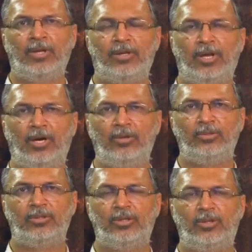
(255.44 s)

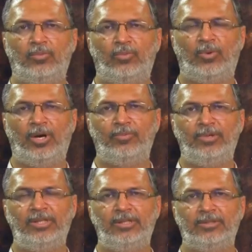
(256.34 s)
Now, what
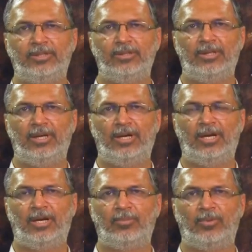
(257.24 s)
we need to
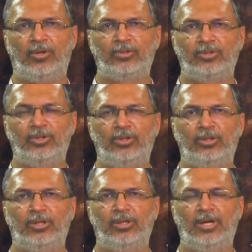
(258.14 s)

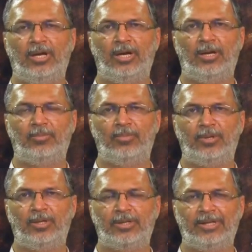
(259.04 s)
also
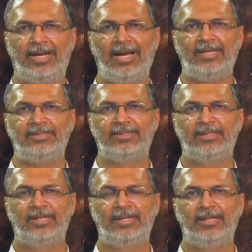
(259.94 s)
realize
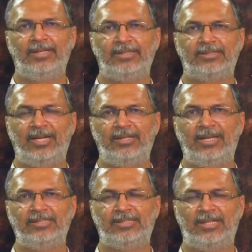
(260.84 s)
is that
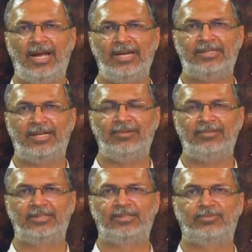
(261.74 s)
as light
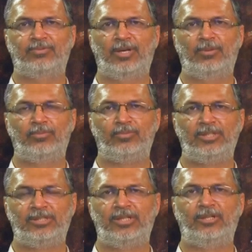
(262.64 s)
travels from
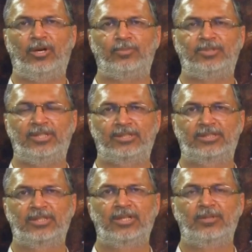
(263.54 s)
distant
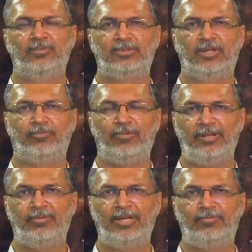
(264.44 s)
objects which are
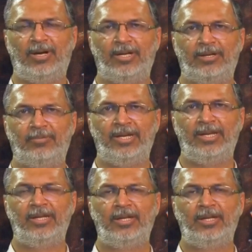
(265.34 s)
very far away,